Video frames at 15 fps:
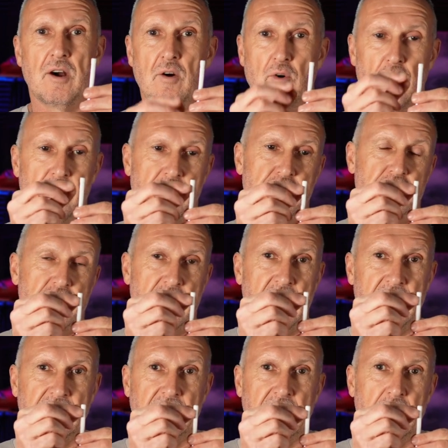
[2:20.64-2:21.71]

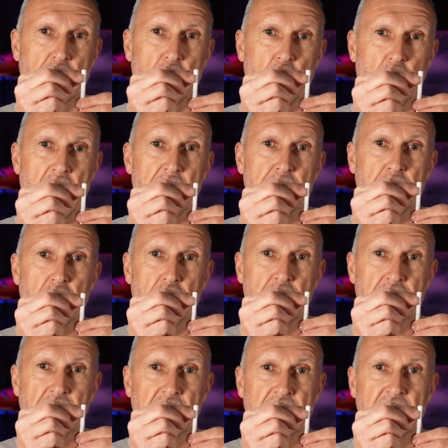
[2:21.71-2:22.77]
originating on one
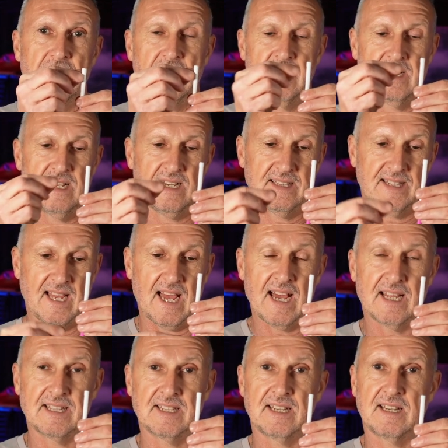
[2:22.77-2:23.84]
bone and
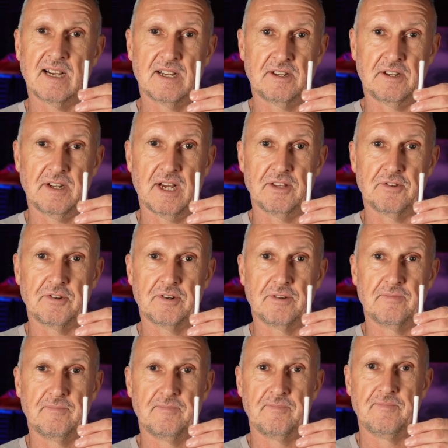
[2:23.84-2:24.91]
ending on another.
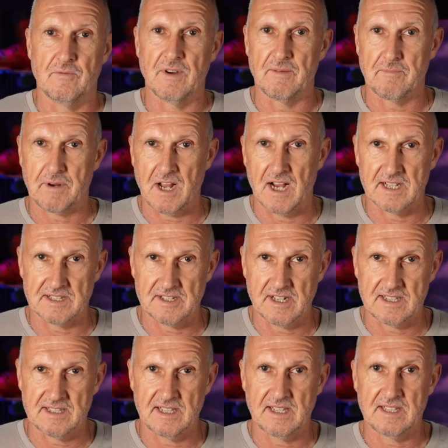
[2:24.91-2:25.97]
When
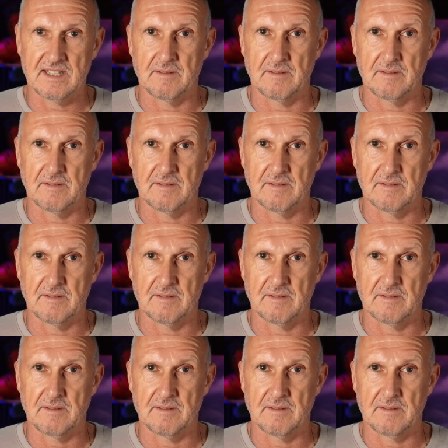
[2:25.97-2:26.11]
contracting,